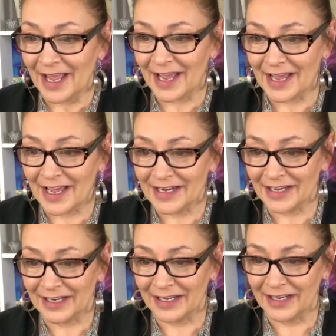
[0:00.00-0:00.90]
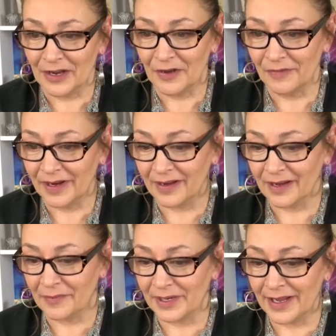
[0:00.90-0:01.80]
And we are
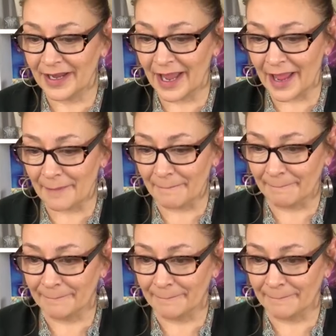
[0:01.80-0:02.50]
going to play a game.